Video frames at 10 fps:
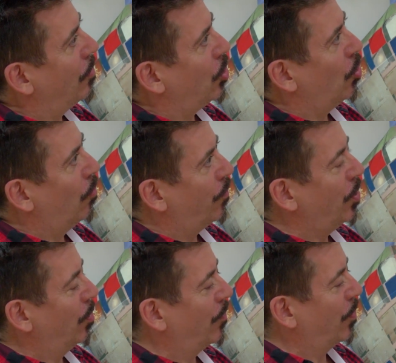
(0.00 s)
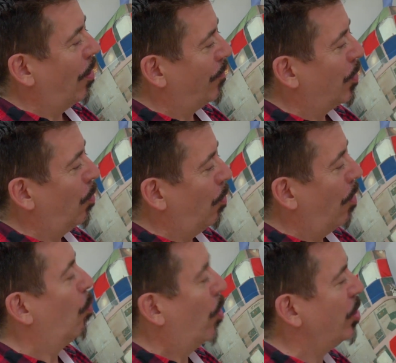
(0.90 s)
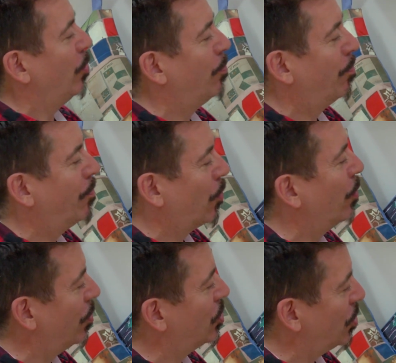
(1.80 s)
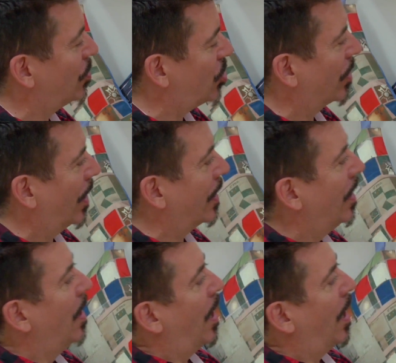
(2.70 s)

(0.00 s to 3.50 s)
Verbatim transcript: your view of, of, the what you yes. thought you could do with juggling, yes.